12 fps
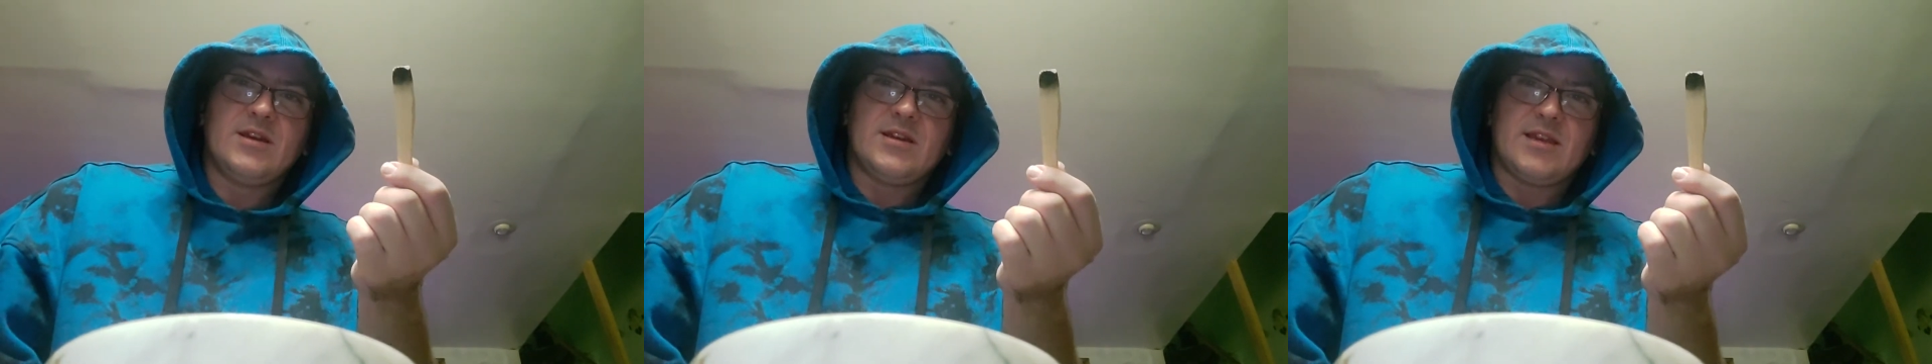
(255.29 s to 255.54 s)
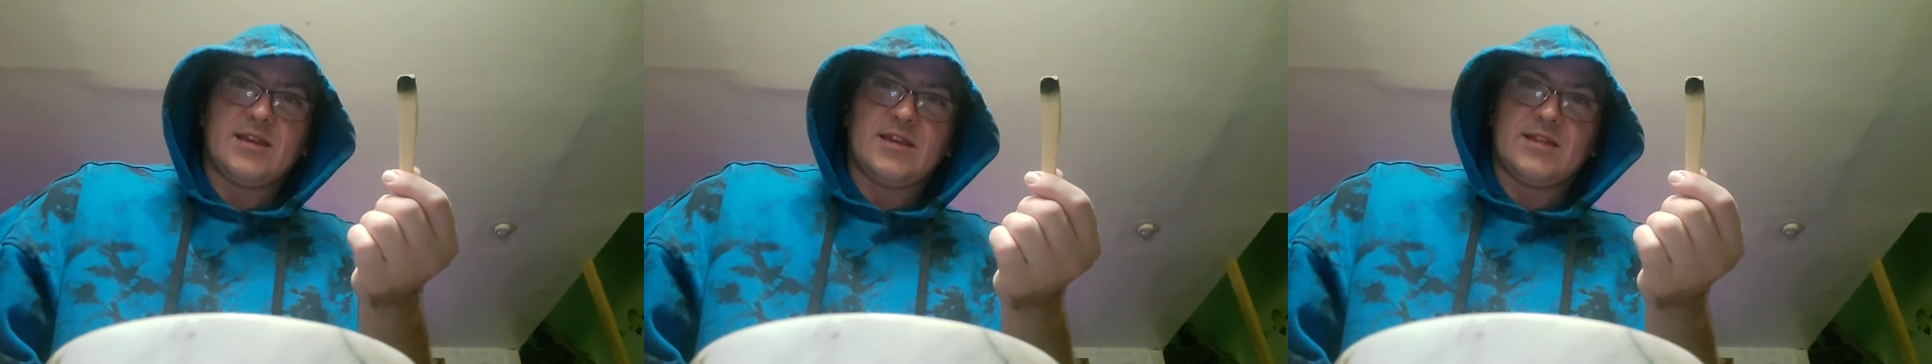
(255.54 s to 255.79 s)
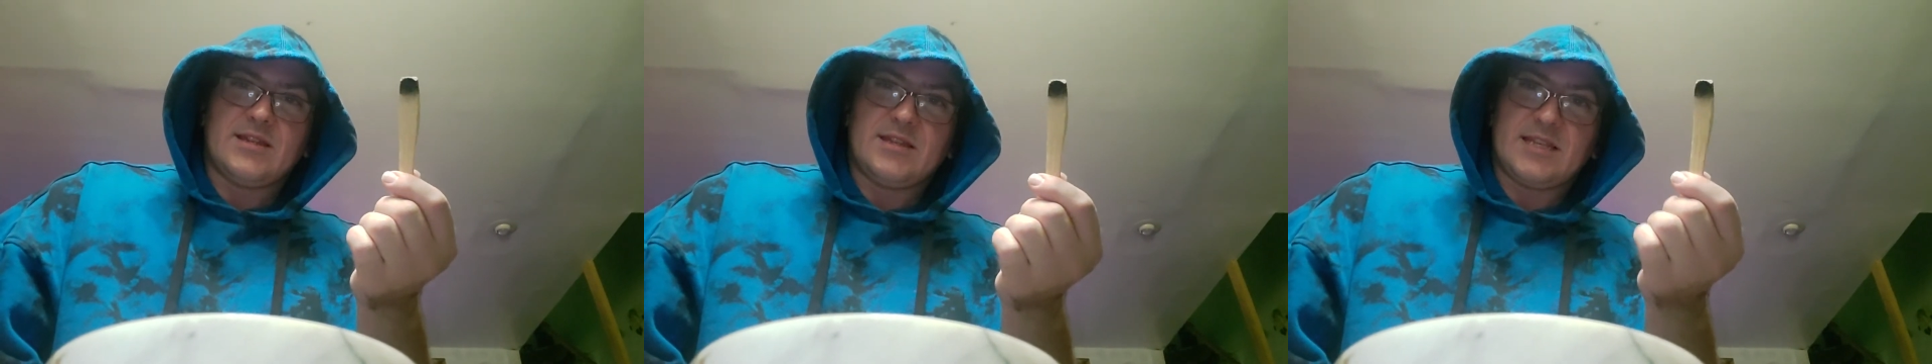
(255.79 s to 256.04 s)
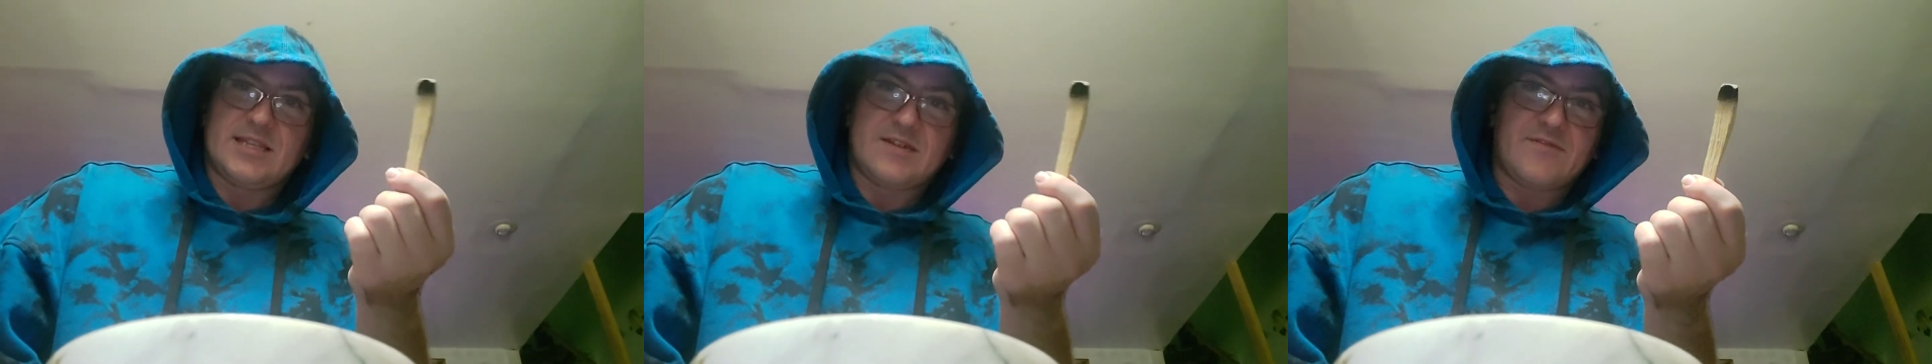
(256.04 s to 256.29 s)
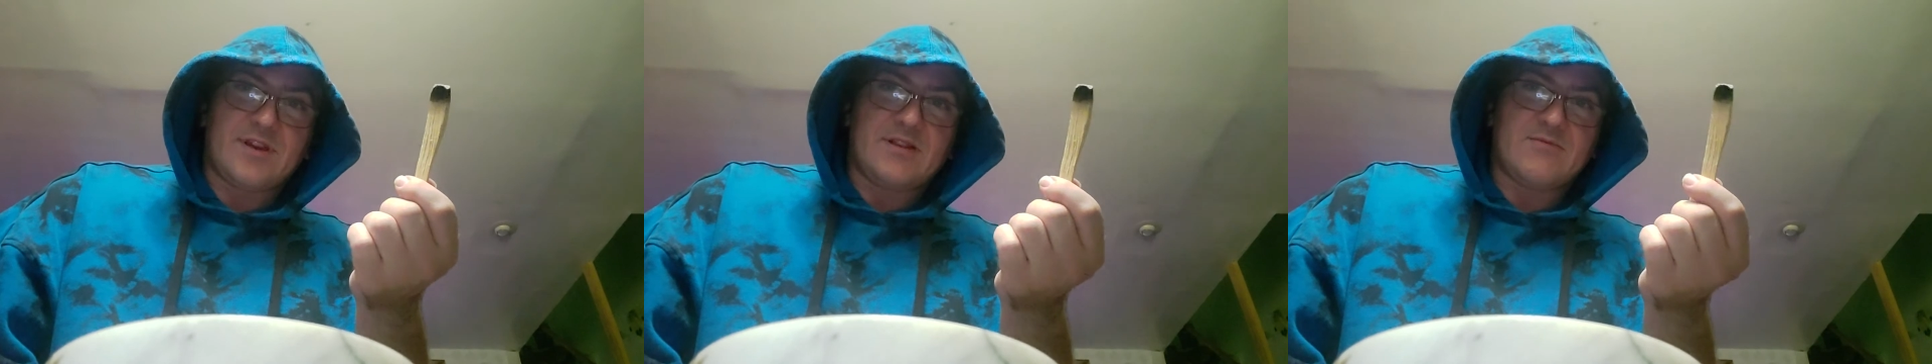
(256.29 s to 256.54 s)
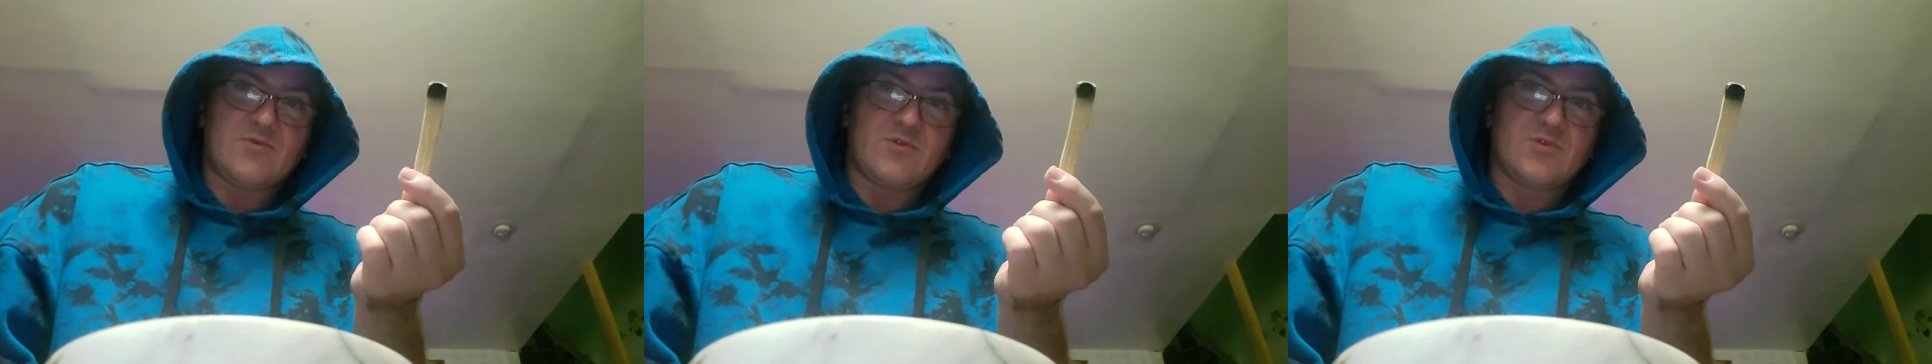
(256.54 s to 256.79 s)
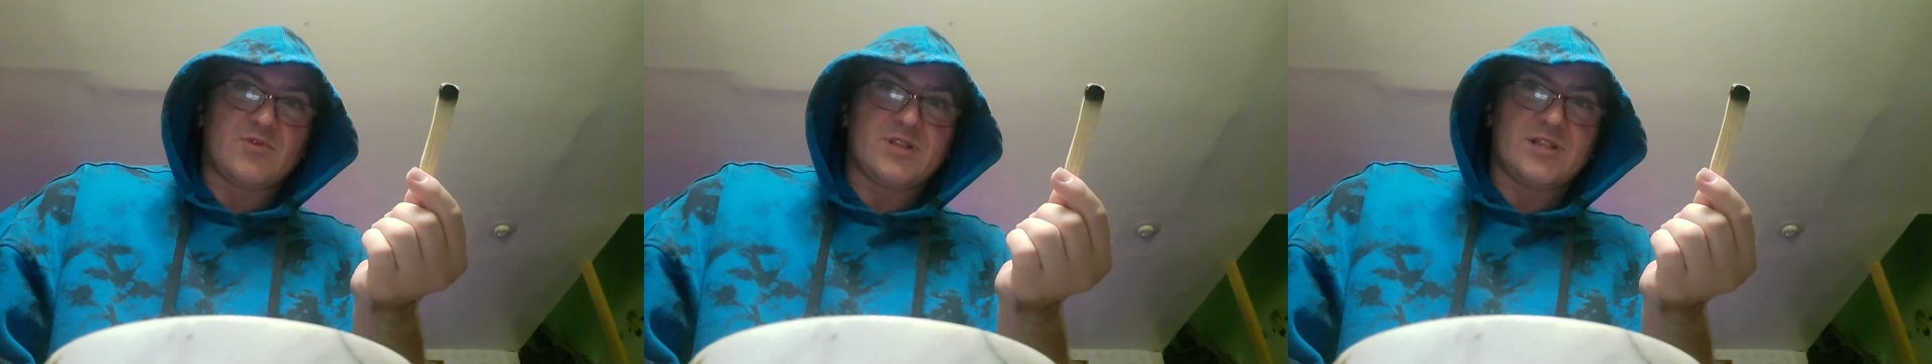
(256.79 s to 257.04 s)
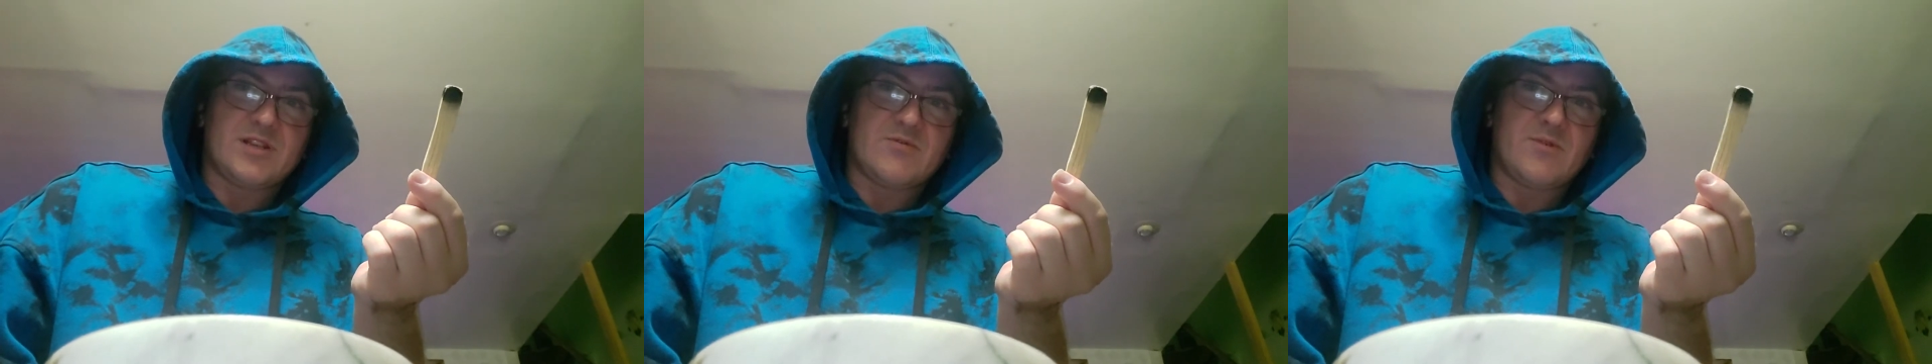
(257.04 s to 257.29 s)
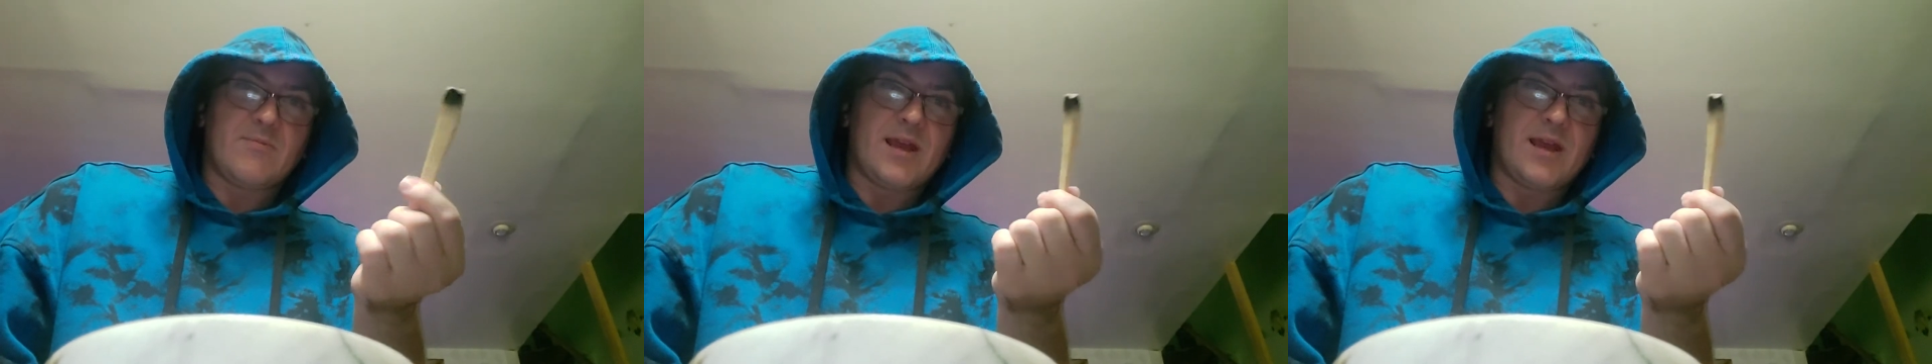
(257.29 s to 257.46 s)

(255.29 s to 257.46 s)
in this event we're dealing with